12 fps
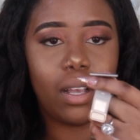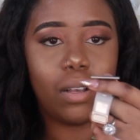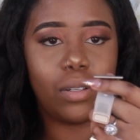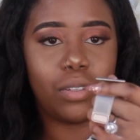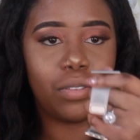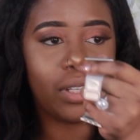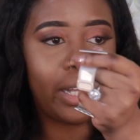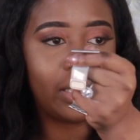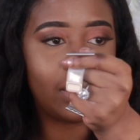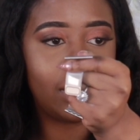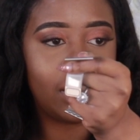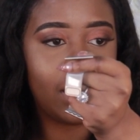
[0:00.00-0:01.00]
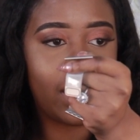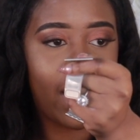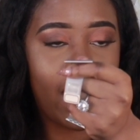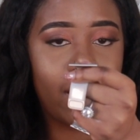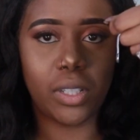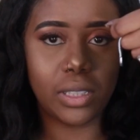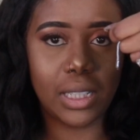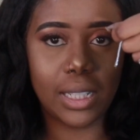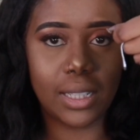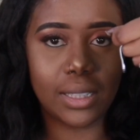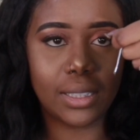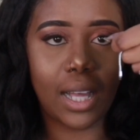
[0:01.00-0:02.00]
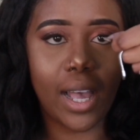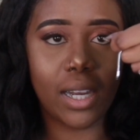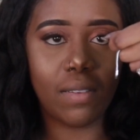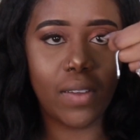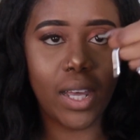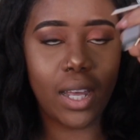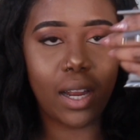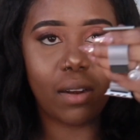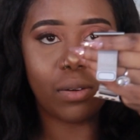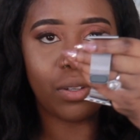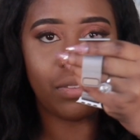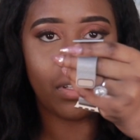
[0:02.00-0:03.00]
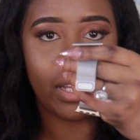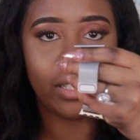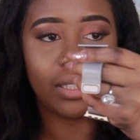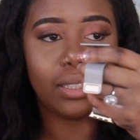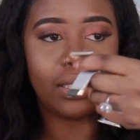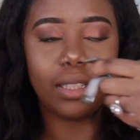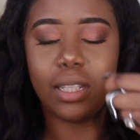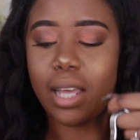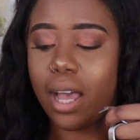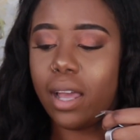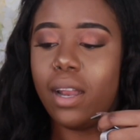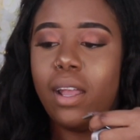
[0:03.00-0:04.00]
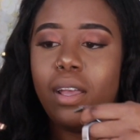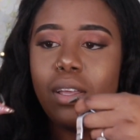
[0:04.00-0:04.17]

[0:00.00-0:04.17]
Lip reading: I don't know if you guys can see that. There's like the side of it. I don't know if you guys can see that.